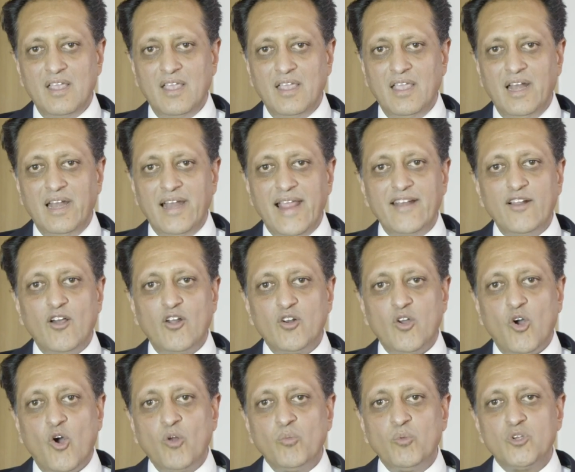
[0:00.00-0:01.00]
He led on
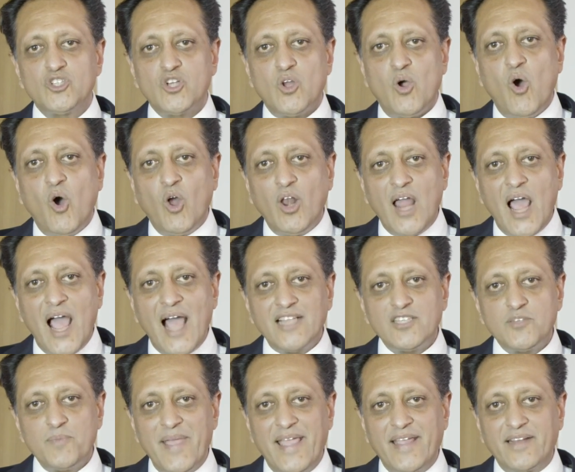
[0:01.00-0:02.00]
almost all
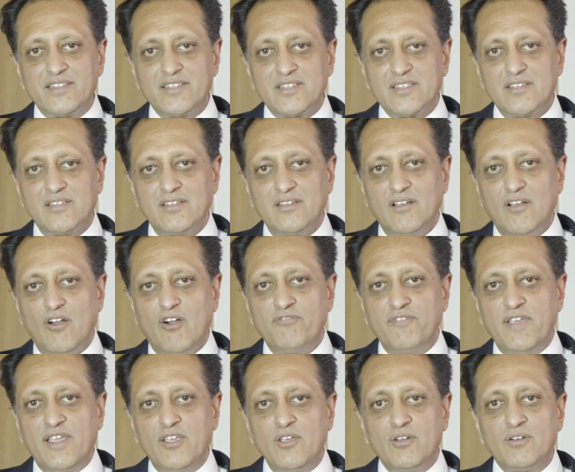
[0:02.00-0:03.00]
aspects of
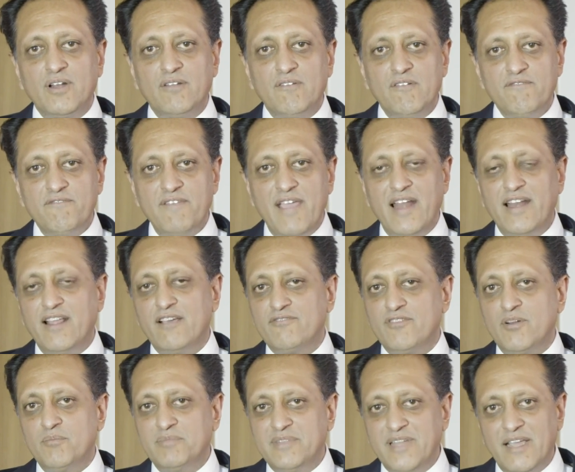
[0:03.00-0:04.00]
acute liver failure,
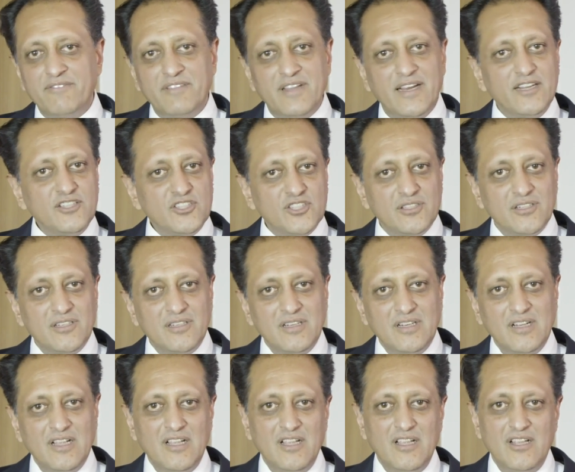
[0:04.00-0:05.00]
from definition
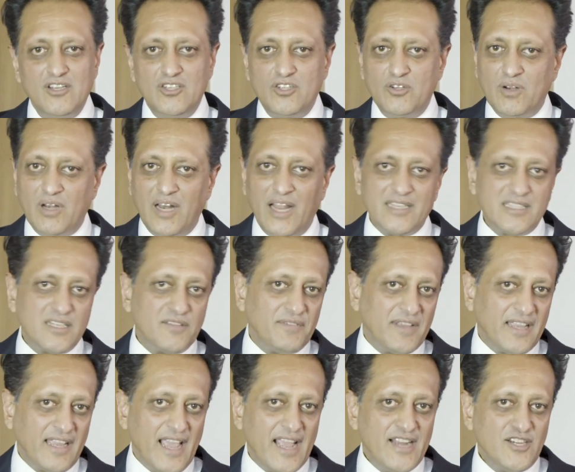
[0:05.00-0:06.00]
to
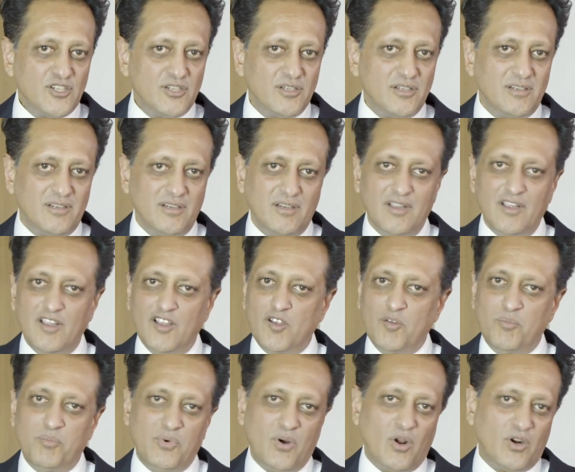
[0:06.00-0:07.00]
classification,
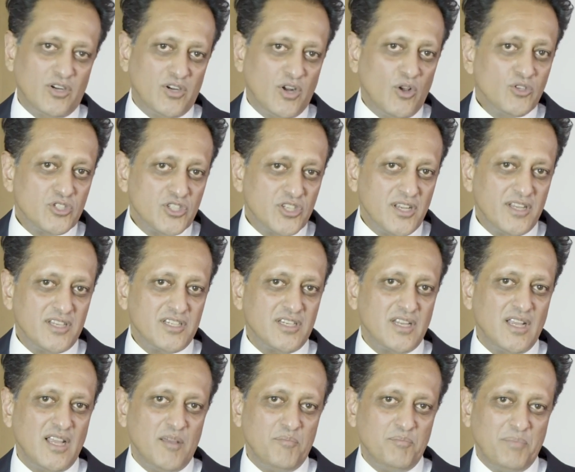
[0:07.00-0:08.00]

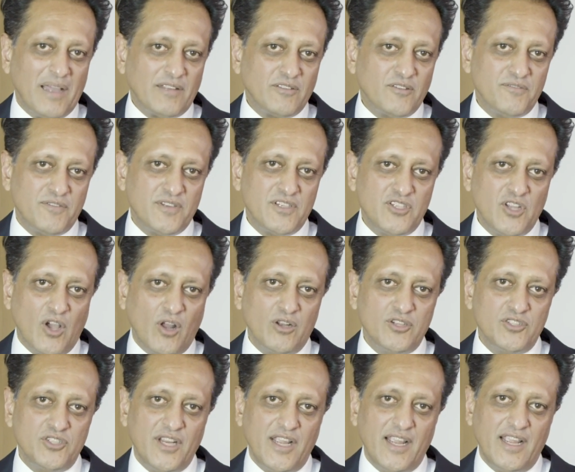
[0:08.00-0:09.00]
prognosis,
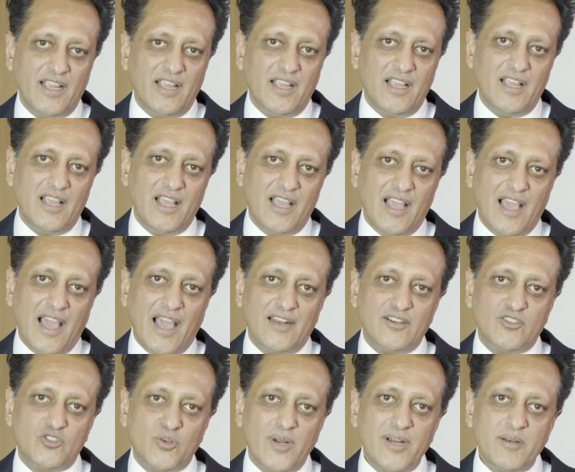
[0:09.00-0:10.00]
pathophysiology,
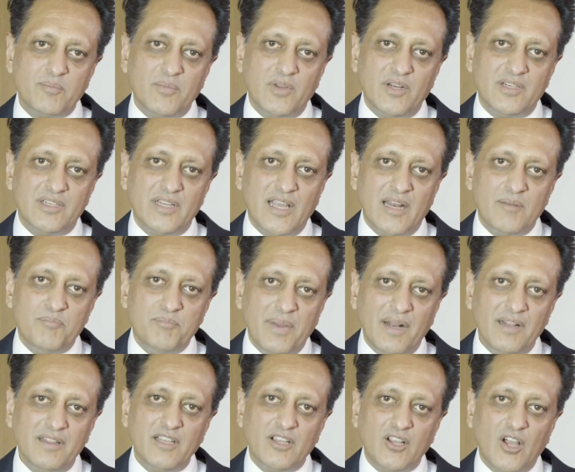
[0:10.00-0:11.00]
and treatment, and
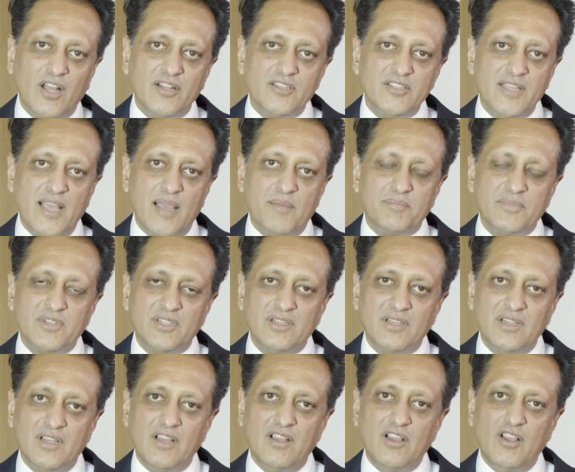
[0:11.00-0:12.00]
built the concept
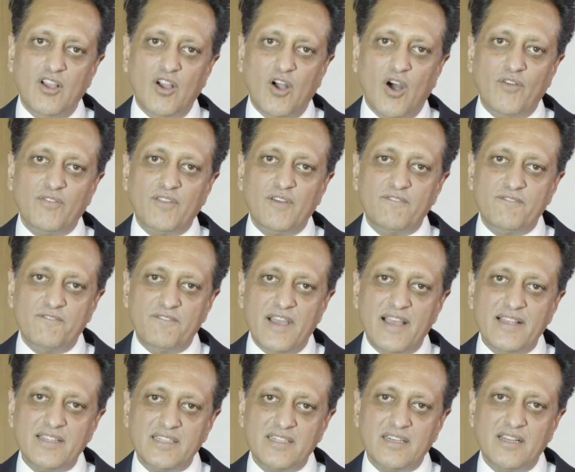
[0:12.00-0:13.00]
of the
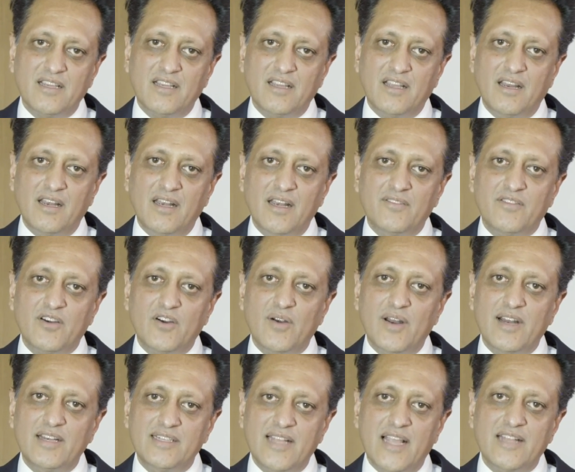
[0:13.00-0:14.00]
first liver
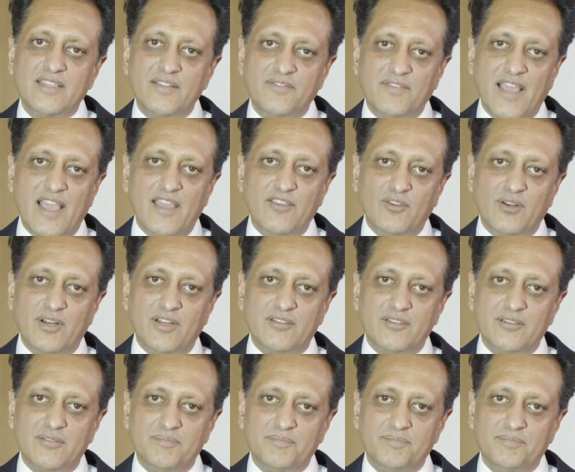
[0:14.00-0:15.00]
intensive care unit.